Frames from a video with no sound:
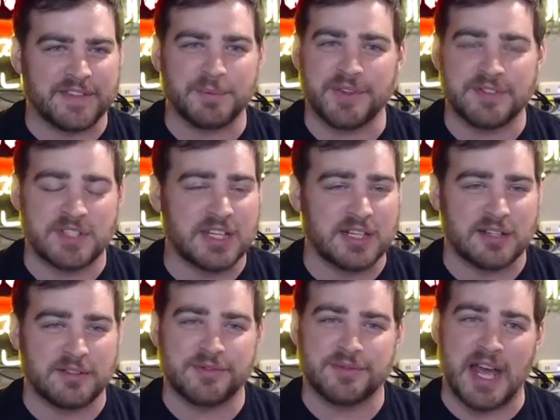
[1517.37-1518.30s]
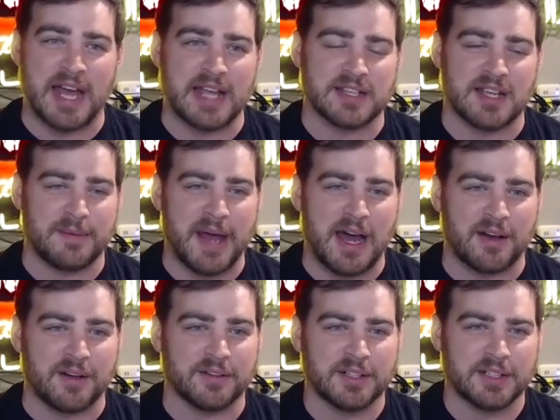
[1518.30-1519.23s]
And we've seen guys come
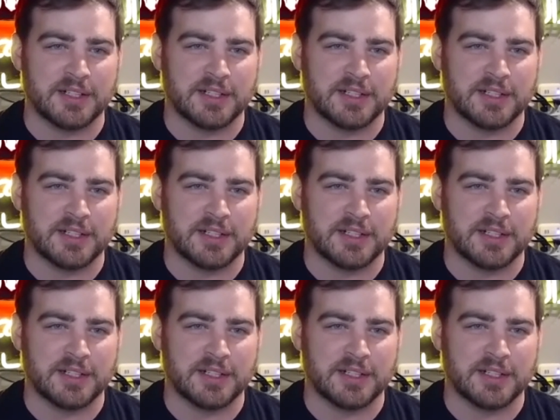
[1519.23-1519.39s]
out